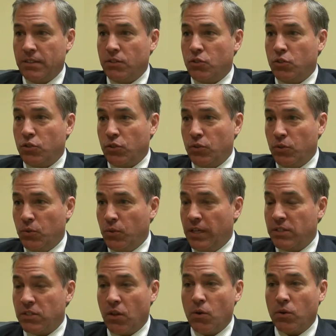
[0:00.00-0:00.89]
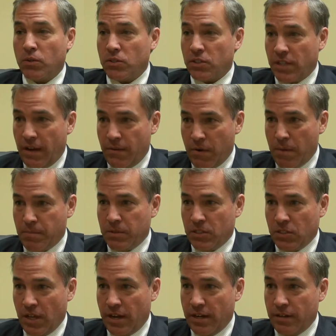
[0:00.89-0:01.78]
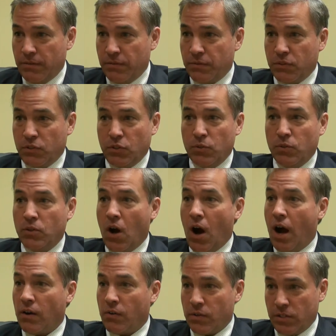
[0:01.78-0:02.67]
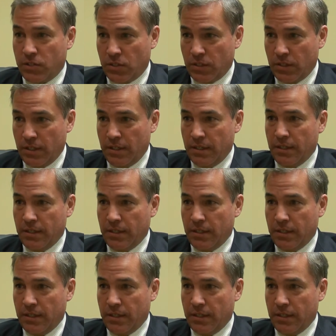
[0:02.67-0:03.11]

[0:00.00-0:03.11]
to his local state representative to Congress.